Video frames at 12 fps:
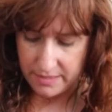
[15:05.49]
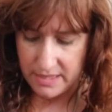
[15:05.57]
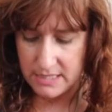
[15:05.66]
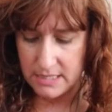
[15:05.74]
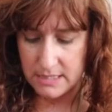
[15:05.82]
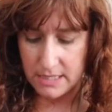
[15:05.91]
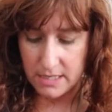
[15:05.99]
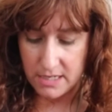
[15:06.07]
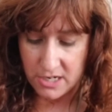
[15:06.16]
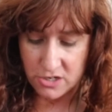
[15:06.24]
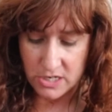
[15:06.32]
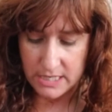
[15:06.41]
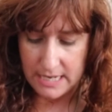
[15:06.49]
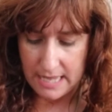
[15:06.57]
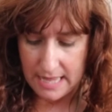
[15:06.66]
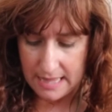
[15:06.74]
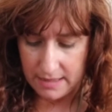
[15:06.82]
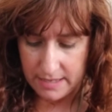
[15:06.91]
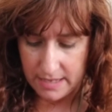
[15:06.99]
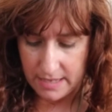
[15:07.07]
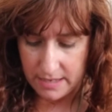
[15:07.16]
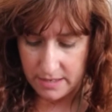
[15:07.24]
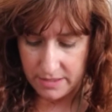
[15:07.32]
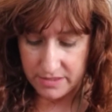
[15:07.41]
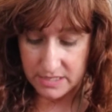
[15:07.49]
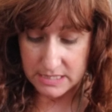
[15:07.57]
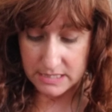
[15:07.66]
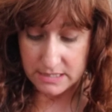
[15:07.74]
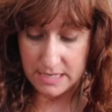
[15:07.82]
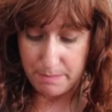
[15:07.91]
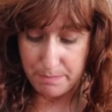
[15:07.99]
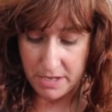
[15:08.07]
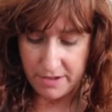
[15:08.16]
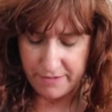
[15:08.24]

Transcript: This is the current Elliott, the Zip